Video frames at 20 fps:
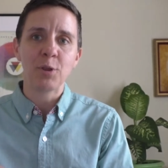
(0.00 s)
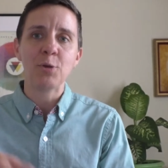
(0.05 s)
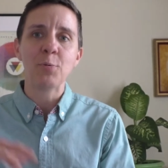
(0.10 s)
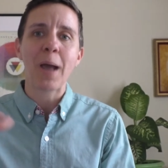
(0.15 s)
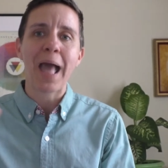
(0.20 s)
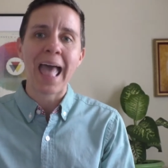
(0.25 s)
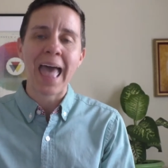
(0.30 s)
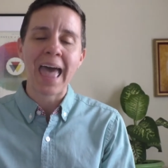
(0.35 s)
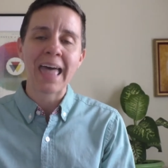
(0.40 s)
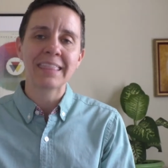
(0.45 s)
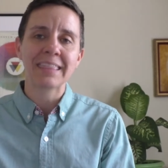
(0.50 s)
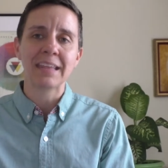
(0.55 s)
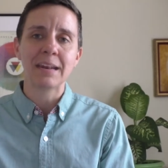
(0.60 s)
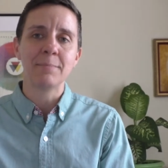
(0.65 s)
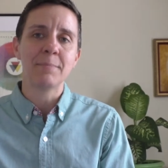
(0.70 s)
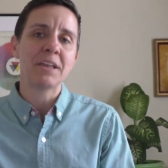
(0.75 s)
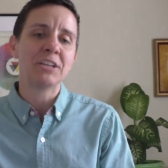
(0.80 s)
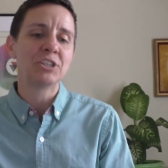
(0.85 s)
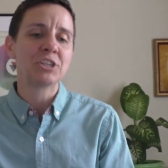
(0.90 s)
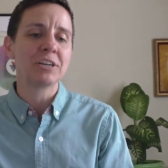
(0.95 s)
when you add the
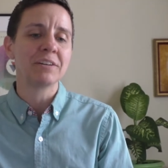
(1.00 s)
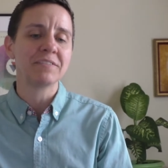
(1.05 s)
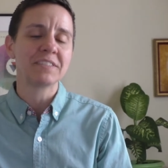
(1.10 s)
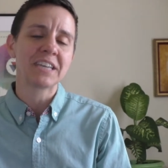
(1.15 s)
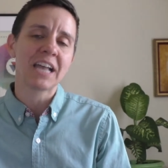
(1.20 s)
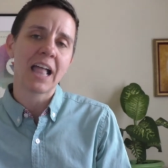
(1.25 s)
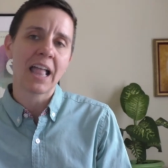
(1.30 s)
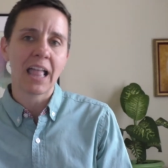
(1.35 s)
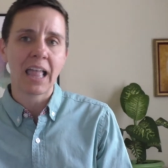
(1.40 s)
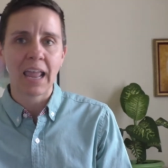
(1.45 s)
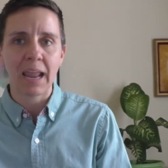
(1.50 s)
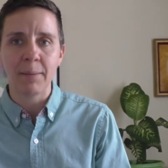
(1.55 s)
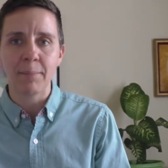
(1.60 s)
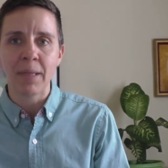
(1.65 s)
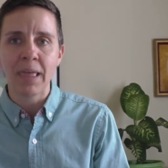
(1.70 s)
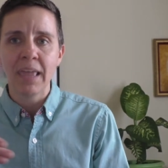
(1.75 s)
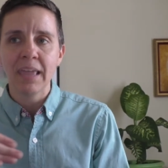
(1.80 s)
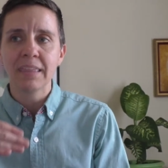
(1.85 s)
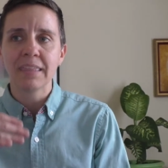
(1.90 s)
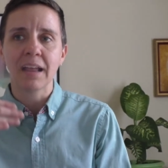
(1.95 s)
dimension of
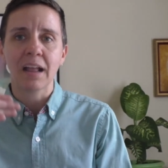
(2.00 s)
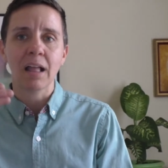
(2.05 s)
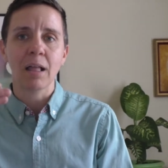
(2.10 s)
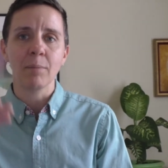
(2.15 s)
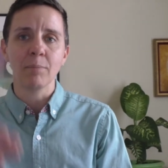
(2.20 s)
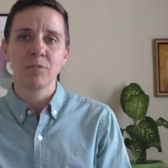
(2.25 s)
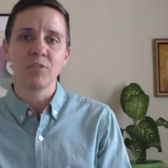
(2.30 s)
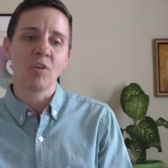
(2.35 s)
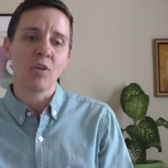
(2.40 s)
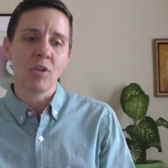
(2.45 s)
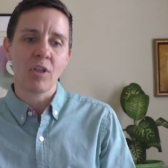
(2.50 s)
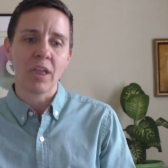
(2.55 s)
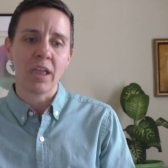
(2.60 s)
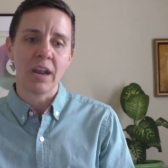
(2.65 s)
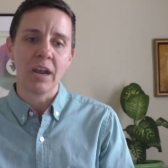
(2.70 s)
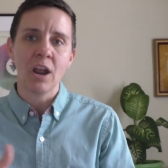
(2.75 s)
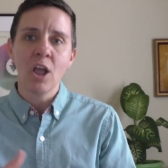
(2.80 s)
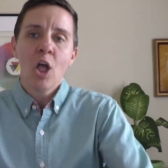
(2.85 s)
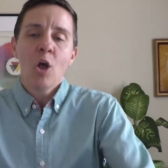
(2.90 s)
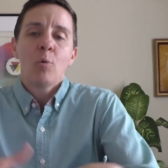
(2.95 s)
time that comes
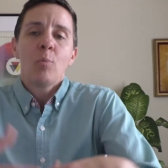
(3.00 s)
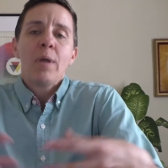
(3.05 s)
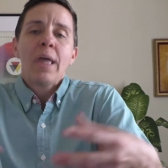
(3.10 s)
on,